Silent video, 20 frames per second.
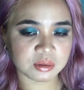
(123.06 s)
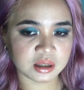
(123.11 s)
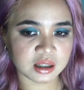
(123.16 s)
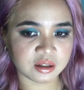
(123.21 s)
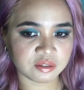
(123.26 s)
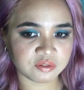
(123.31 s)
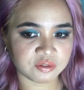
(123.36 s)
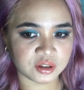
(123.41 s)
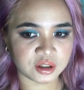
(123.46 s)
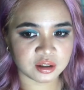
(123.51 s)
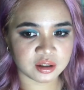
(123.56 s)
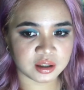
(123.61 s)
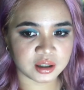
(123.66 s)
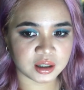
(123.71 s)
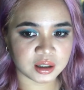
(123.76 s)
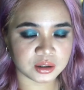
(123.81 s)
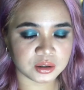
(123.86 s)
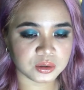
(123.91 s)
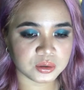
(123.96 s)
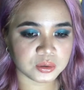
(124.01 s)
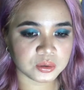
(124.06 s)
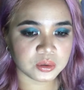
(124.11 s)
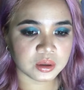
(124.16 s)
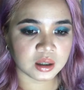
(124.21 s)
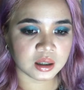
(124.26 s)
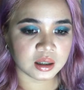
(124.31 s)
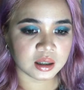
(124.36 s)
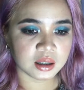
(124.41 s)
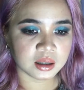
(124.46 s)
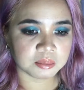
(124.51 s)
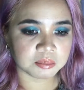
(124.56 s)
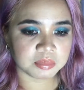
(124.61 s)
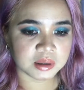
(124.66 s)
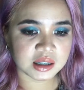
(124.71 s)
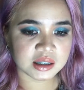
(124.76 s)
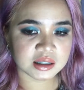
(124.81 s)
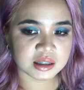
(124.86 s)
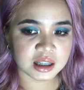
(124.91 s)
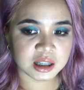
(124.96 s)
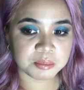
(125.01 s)
without further ado,
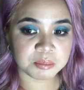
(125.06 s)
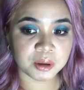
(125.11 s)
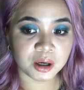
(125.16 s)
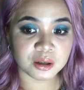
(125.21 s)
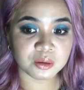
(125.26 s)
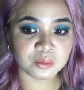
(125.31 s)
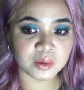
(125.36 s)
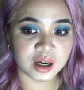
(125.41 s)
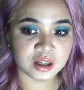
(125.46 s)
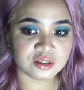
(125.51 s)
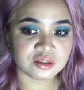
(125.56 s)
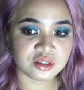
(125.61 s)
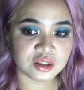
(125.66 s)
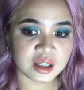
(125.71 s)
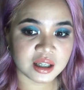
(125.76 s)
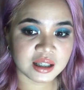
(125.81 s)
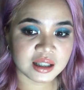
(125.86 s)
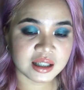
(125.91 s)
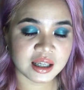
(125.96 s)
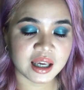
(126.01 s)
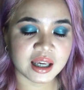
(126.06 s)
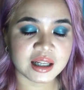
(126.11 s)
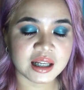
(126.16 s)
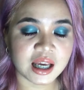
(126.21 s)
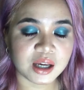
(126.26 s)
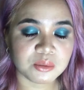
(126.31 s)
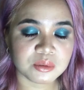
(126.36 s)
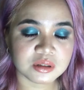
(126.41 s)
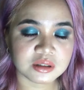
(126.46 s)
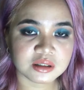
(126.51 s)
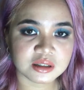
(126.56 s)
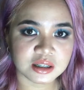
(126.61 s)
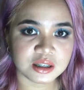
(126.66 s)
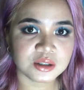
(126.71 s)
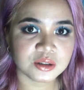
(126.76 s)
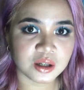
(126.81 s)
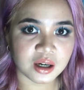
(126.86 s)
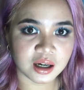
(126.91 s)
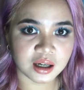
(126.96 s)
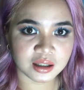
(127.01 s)
please keep on watching and I will see
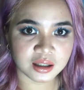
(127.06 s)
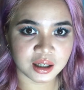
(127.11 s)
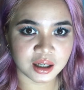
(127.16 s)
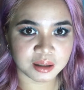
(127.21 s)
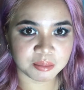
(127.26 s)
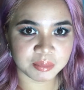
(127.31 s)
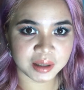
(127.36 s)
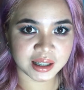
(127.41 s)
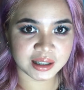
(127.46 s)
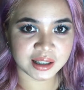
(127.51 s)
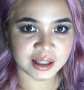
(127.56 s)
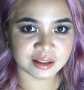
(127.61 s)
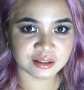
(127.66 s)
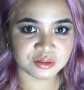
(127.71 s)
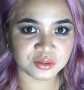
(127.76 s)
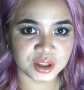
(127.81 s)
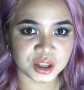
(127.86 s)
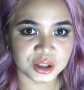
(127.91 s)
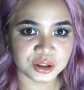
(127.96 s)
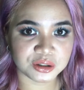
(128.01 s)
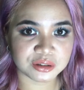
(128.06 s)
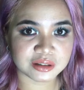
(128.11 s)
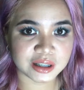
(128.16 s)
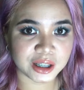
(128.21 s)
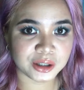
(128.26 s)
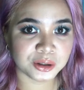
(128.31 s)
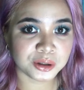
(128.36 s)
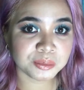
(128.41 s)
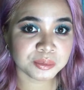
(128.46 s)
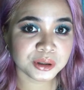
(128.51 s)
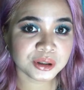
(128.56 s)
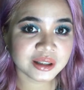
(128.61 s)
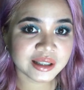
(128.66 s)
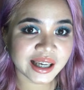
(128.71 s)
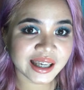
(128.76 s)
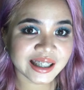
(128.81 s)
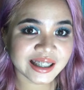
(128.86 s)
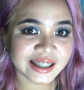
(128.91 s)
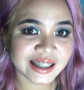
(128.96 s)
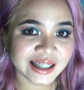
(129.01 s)
you all on my next videos. I hope you
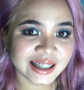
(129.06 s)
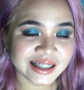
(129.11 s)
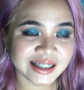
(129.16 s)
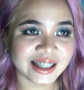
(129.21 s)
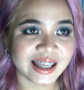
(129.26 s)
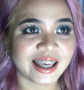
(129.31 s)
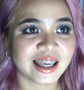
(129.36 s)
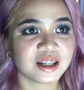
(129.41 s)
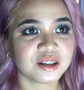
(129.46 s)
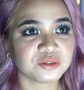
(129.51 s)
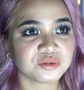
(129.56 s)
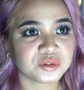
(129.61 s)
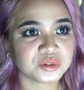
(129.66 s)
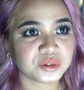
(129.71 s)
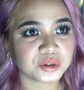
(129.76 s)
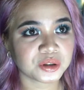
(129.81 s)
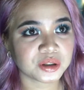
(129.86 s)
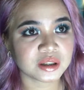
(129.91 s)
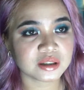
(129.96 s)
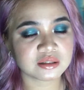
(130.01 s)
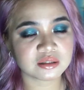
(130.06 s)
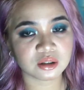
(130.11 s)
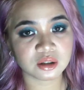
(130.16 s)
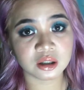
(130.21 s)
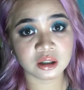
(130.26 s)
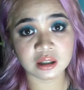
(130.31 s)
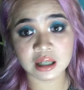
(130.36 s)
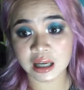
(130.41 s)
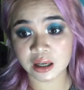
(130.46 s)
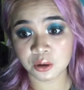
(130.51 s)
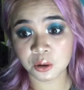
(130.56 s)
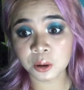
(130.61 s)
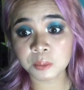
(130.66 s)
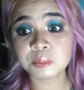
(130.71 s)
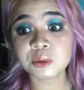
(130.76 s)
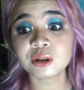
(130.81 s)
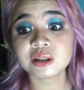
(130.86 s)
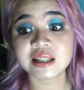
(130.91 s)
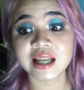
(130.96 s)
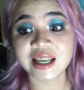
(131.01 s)
like it and of course, or I
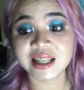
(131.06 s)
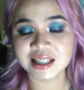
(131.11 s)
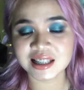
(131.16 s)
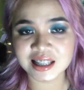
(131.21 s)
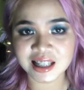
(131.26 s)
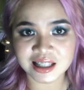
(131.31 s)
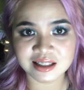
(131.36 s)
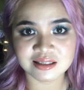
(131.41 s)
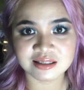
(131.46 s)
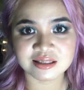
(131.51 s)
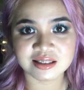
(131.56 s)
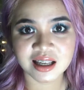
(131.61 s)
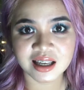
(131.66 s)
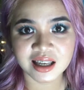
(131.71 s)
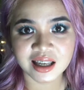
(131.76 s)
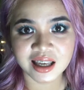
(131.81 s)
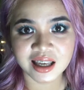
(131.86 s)
hope you like this.